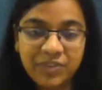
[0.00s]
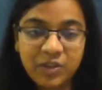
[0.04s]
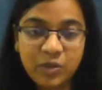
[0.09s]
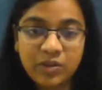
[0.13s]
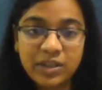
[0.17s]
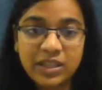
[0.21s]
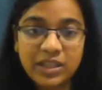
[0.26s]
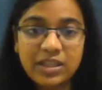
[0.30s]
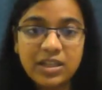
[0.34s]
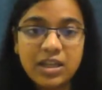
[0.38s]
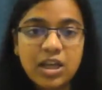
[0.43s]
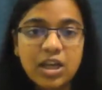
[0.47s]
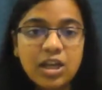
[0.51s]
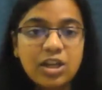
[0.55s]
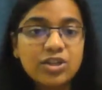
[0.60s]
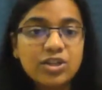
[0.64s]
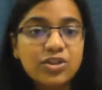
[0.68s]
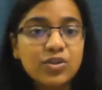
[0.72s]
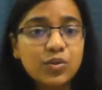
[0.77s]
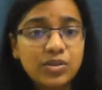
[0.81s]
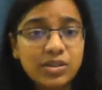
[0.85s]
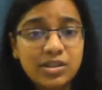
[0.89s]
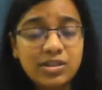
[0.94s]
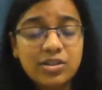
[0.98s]
Okay,
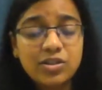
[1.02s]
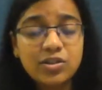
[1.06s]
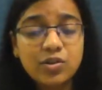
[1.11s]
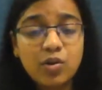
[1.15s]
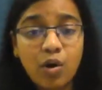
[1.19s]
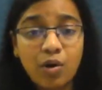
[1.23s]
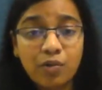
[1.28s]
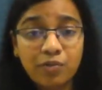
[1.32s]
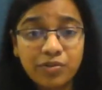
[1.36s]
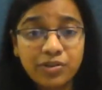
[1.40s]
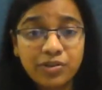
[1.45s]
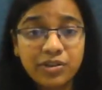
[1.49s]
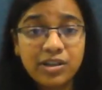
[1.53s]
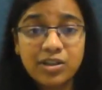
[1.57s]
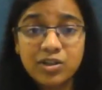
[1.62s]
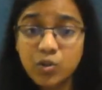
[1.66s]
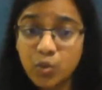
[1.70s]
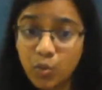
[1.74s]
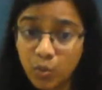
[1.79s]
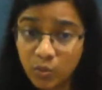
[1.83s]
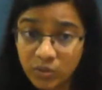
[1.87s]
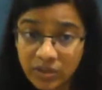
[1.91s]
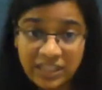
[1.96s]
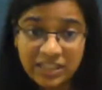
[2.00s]
so this offer
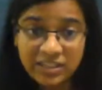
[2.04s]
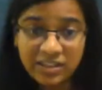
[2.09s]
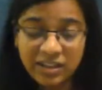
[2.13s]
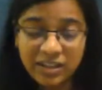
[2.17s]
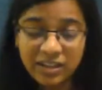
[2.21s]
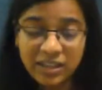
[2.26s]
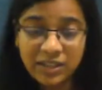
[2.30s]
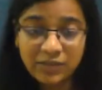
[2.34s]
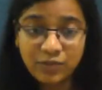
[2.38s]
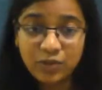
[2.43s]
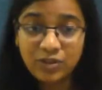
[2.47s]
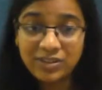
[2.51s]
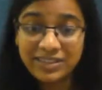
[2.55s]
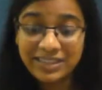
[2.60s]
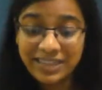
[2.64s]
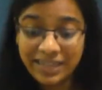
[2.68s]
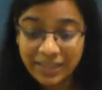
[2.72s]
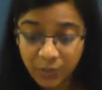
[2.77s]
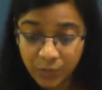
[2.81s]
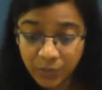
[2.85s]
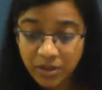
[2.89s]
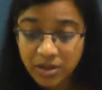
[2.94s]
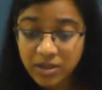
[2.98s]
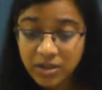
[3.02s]
is only running for
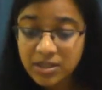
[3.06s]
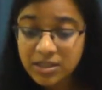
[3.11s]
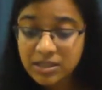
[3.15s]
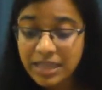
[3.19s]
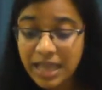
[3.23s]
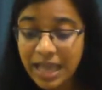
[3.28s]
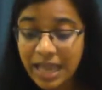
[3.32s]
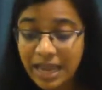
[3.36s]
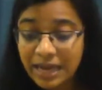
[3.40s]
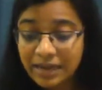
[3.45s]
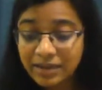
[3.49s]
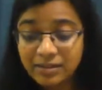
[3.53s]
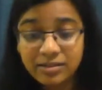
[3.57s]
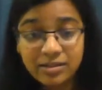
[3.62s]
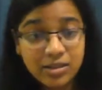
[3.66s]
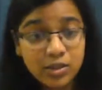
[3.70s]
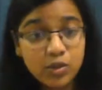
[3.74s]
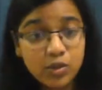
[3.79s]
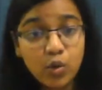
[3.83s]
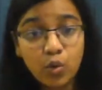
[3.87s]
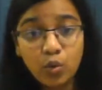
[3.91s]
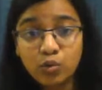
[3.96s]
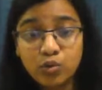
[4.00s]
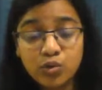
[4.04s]
networks, and
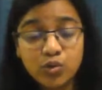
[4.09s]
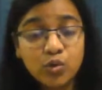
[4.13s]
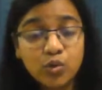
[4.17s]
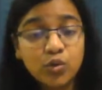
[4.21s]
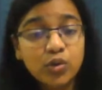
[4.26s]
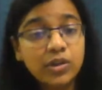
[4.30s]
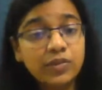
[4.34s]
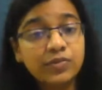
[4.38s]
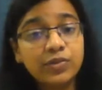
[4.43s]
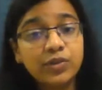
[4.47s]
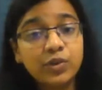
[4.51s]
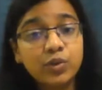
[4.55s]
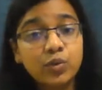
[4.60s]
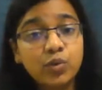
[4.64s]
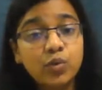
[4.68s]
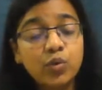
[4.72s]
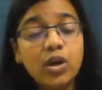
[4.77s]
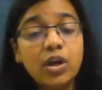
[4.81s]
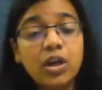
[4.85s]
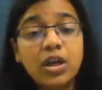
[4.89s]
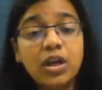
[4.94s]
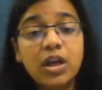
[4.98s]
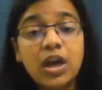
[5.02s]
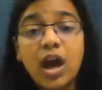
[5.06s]
this also if
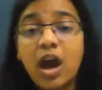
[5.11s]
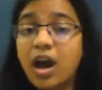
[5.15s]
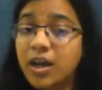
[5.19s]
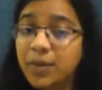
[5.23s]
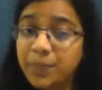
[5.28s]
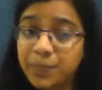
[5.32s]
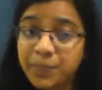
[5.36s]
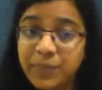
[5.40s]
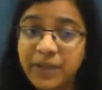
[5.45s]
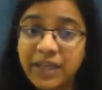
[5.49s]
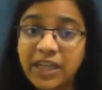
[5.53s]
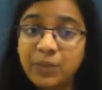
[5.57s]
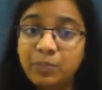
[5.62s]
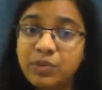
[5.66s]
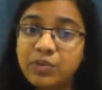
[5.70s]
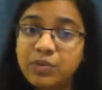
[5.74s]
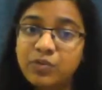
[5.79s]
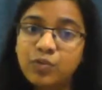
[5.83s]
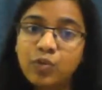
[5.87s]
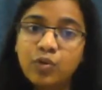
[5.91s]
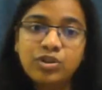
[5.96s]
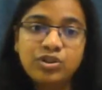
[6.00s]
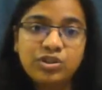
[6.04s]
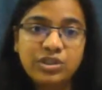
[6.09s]
you are paying
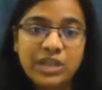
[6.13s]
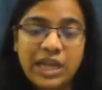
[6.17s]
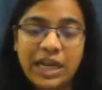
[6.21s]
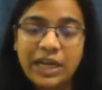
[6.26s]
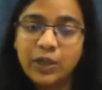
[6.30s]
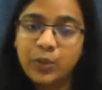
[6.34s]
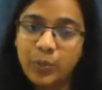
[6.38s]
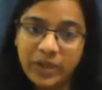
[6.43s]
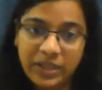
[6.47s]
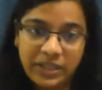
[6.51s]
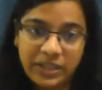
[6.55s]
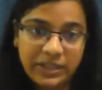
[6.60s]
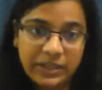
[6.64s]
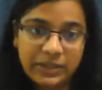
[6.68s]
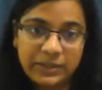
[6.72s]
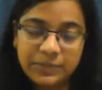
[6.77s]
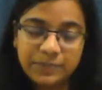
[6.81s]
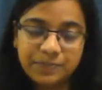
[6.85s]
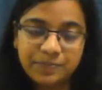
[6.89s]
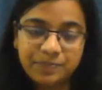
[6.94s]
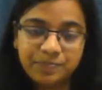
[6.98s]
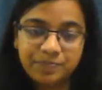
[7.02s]
before Jan 20th.